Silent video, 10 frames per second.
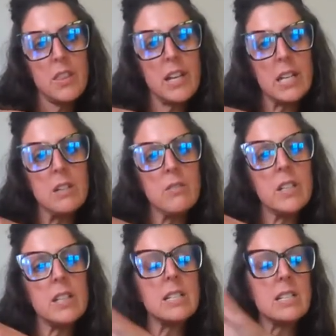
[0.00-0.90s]
That
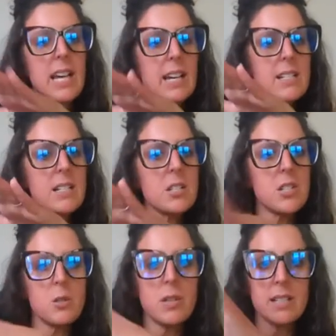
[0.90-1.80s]
even in Texas,
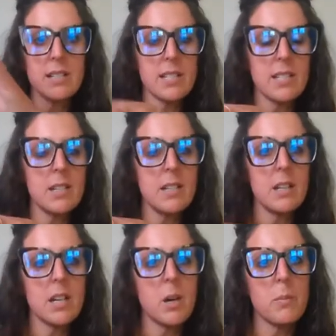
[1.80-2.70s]
you can see
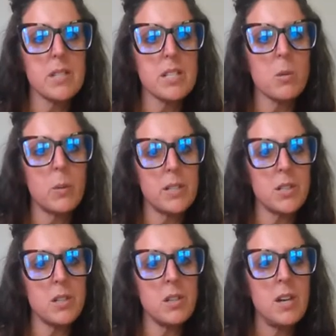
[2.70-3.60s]
comes in the
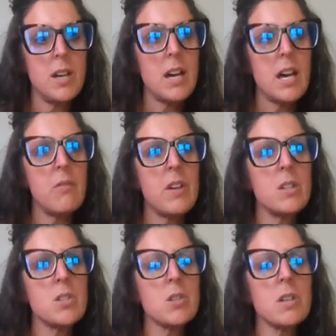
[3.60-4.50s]
winter. And
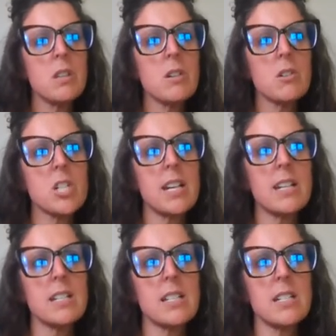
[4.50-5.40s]
then during their
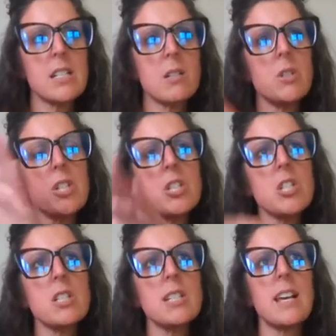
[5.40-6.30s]
shedding season, which is
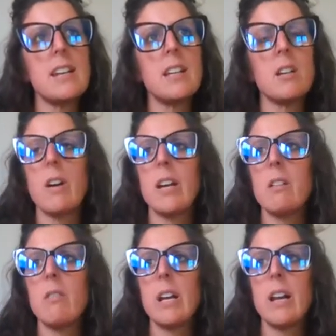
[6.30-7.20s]
just ending right
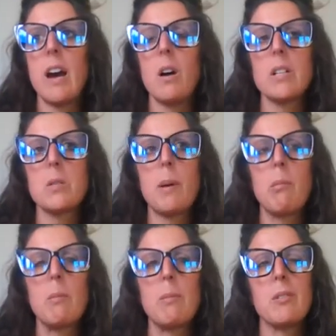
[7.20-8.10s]
now, it's
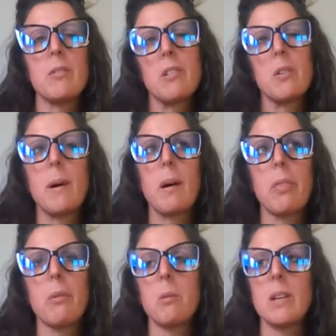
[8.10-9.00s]
probably been over for about
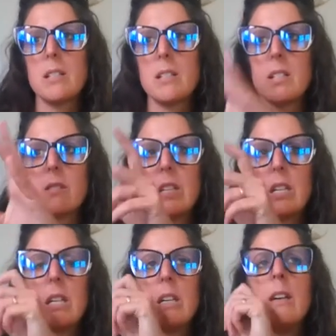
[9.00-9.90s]
3 weeks because of the
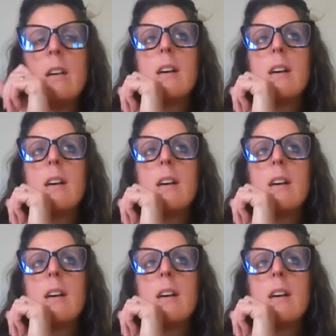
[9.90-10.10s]
heat,